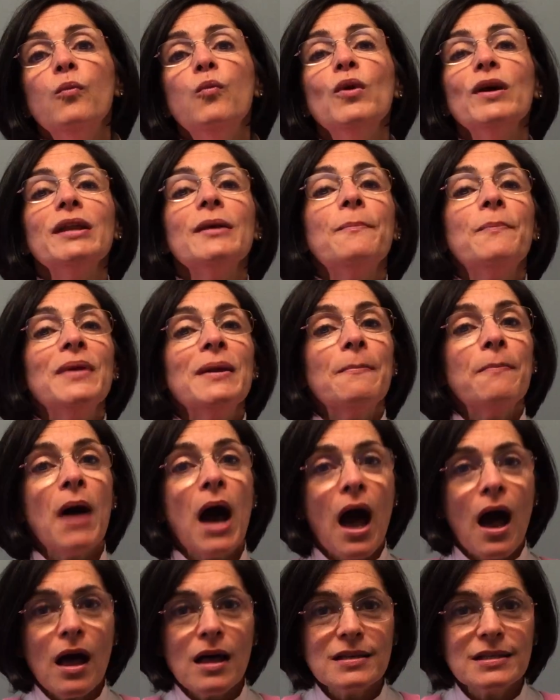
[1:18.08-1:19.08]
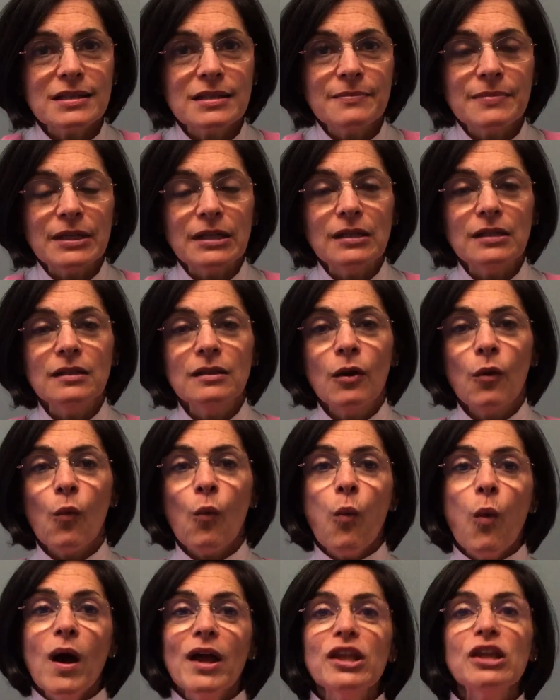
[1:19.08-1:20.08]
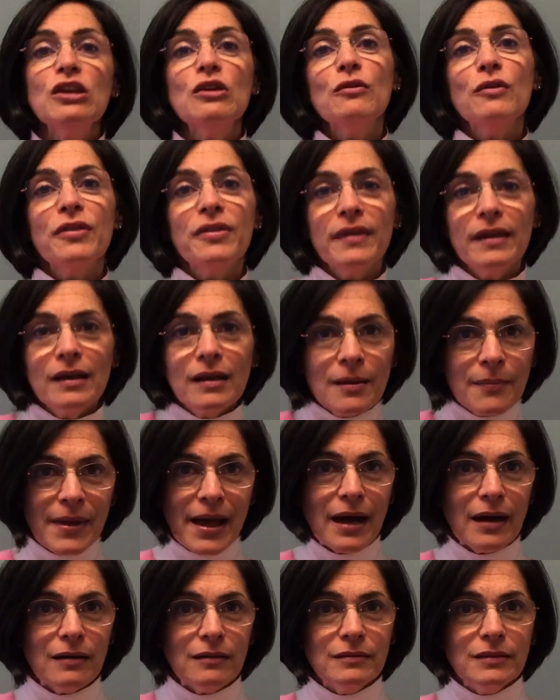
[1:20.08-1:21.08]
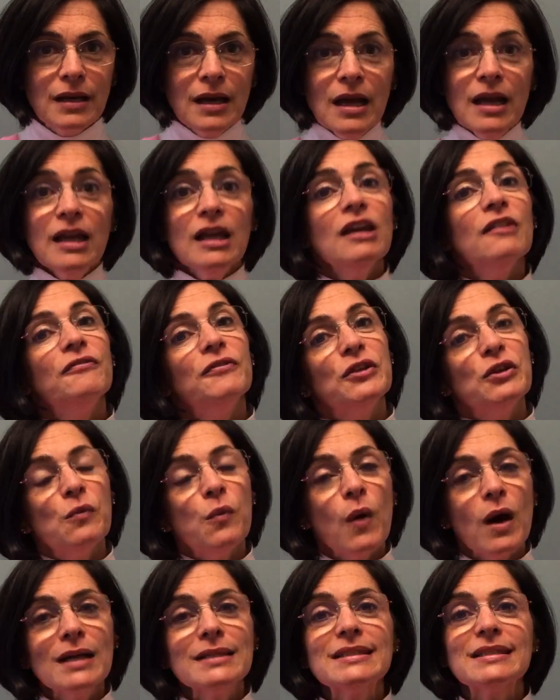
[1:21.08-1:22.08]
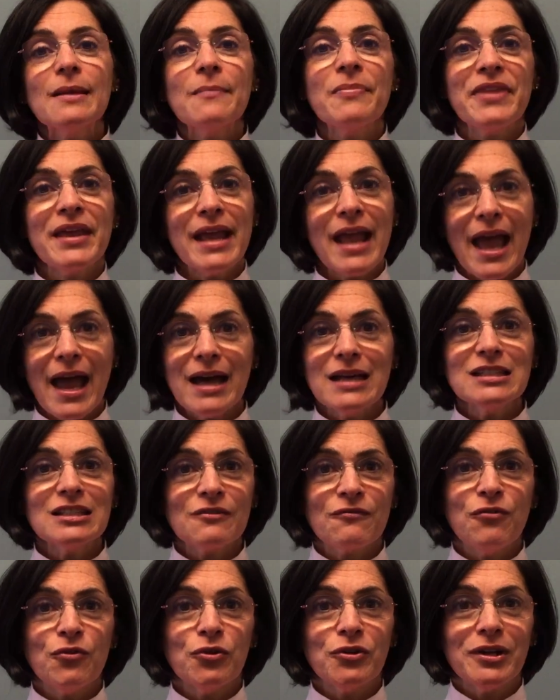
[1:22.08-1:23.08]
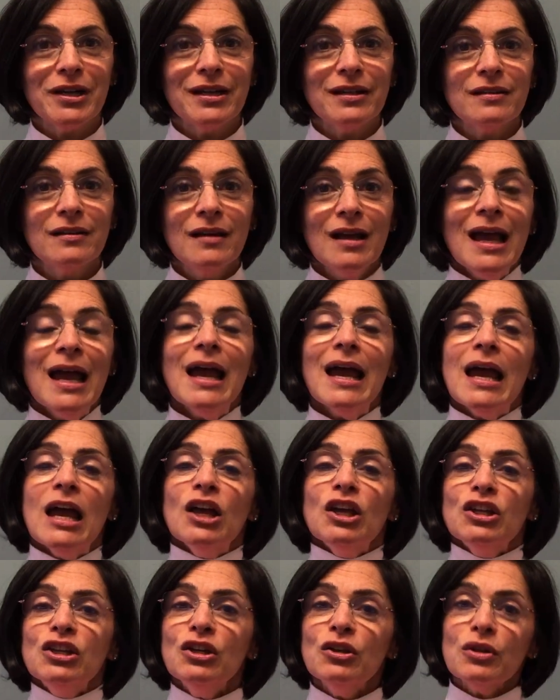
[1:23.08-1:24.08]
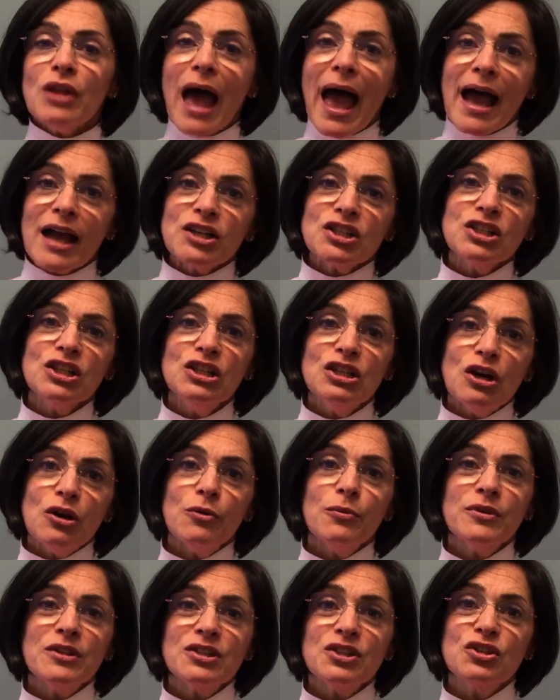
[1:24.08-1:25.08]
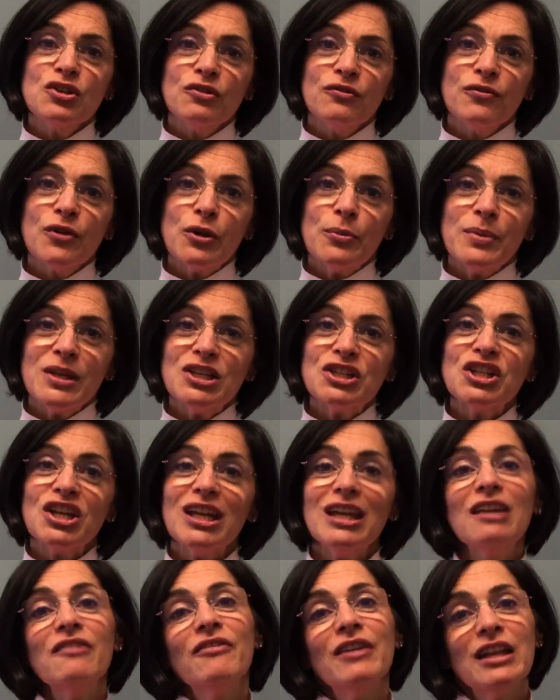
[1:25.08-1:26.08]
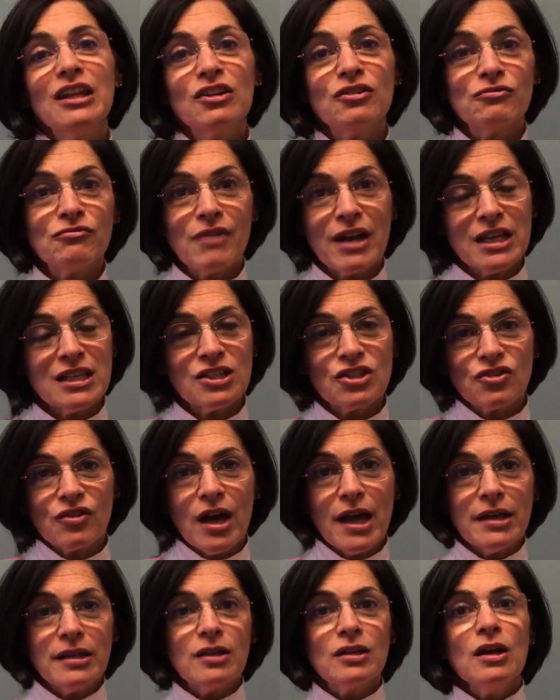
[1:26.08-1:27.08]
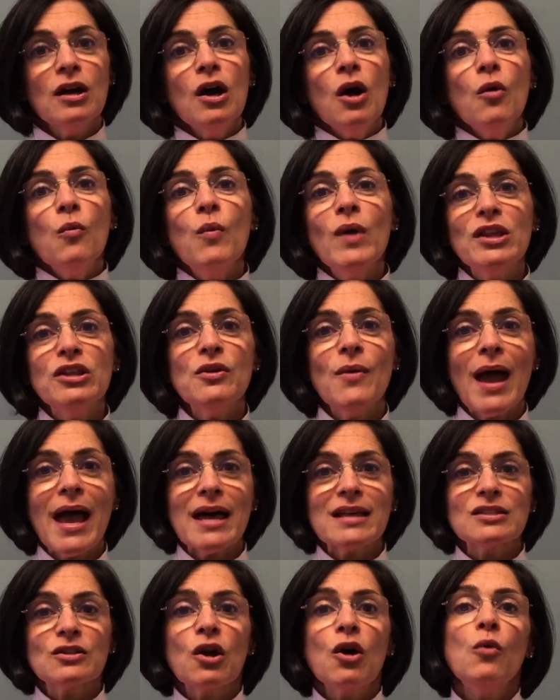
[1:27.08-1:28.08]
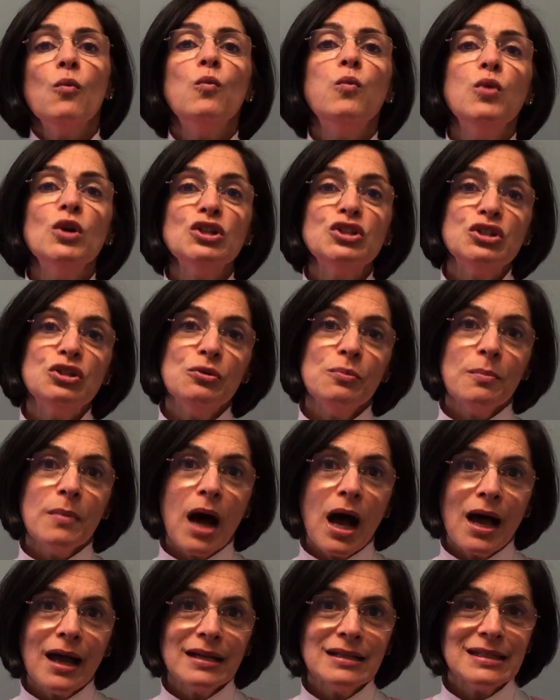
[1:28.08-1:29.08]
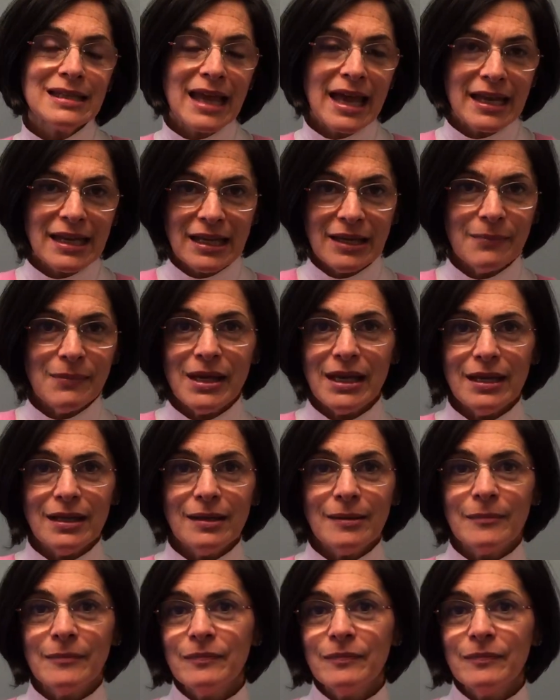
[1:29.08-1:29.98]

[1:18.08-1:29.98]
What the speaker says: Would it be possible? What do you think about? If you want something, ask for it. You'll actually notice your verbiage even in a restaurant when you ask, would you mind getting me?